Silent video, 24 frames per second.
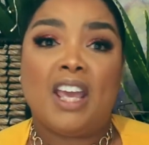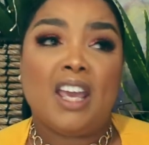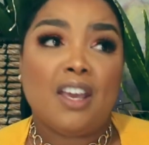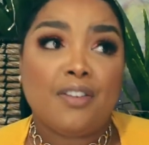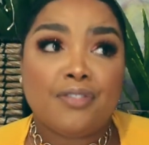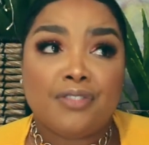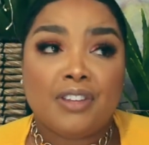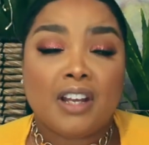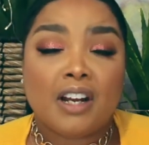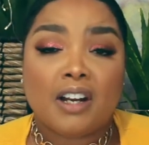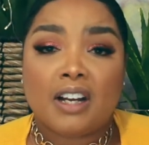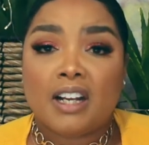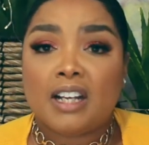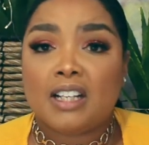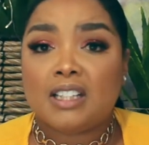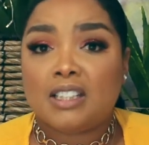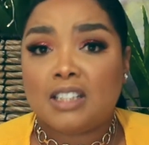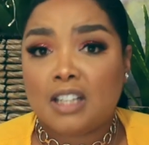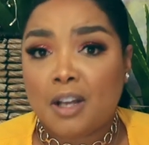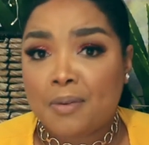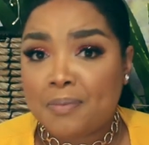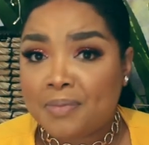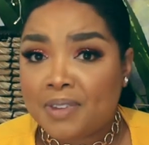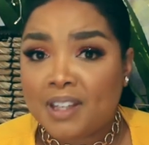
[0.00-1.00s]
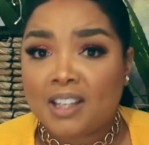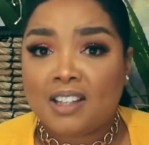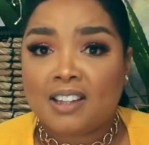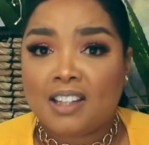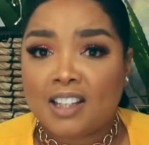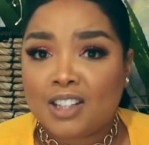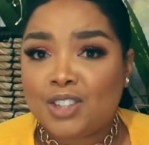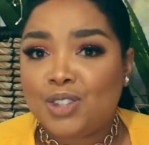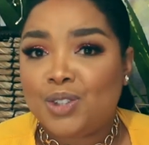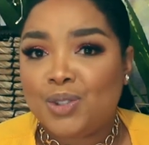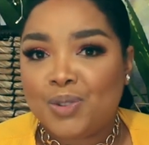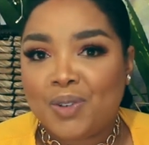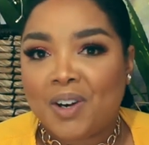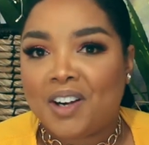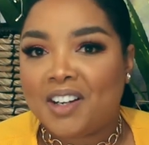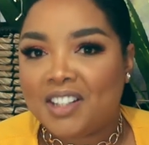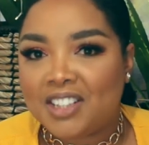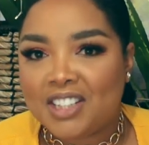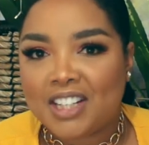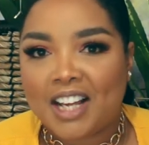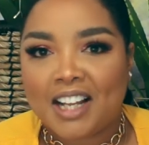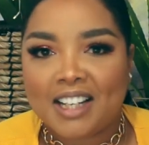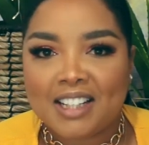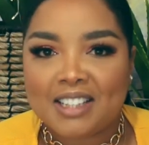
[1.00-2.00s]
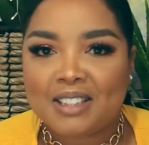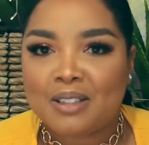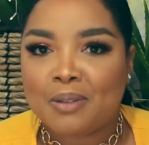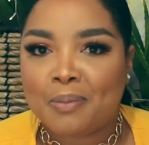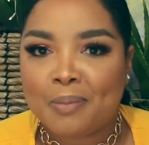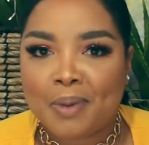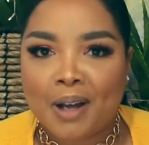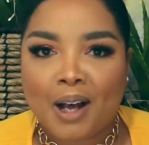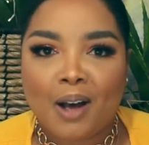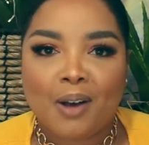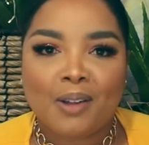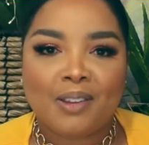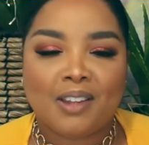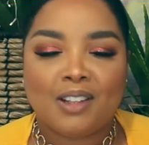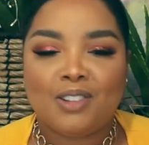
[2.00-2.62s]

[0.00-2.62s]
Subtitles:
if there is something that you are jealous about,